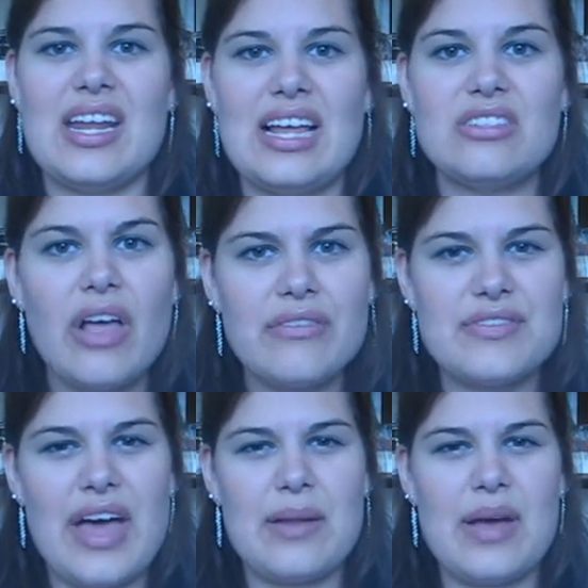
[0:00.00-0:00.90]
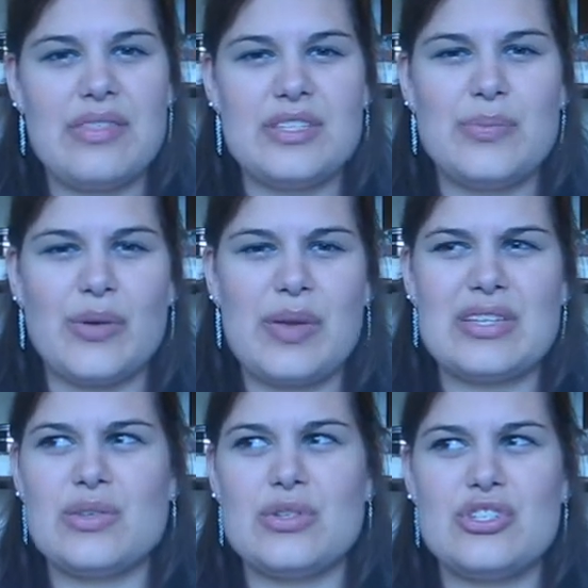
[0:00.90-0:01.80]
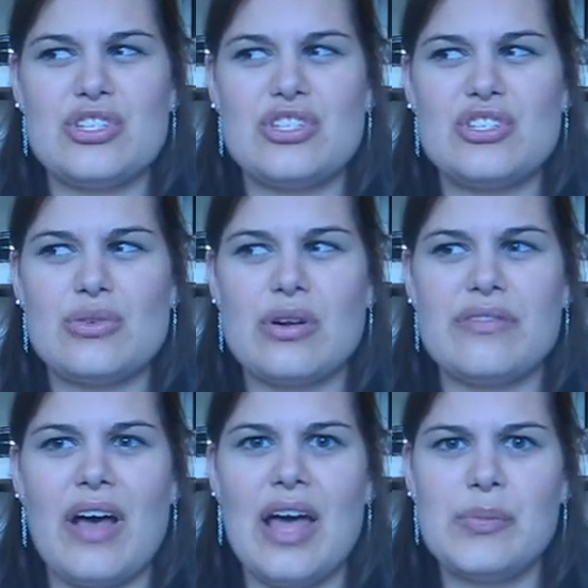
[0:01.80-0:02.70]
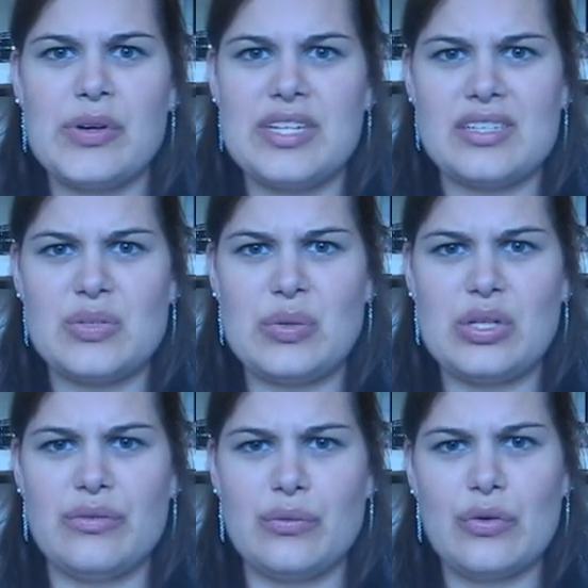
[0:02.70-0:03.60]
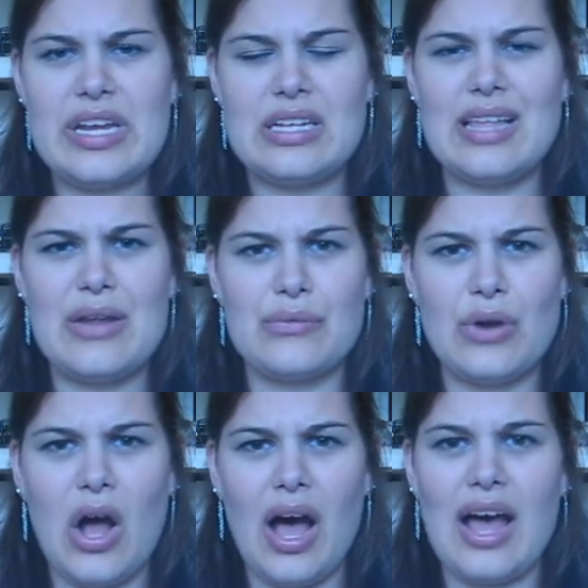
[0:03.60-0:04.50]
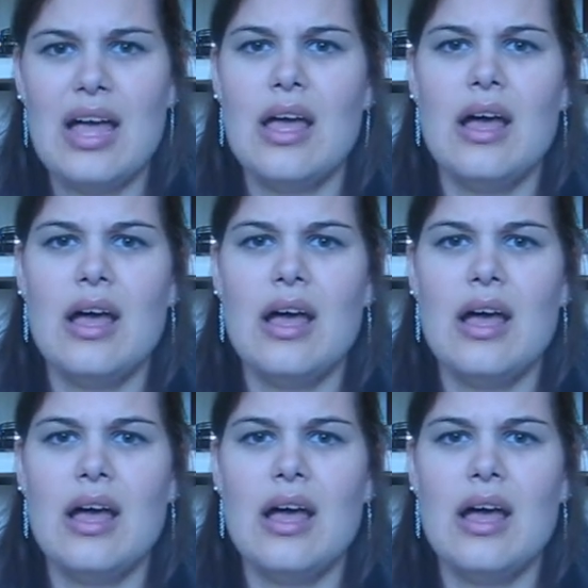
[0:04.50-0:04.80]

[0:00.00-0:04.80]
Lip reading: And I loved that about this book, because it was just sort of unpredictable and real and raw.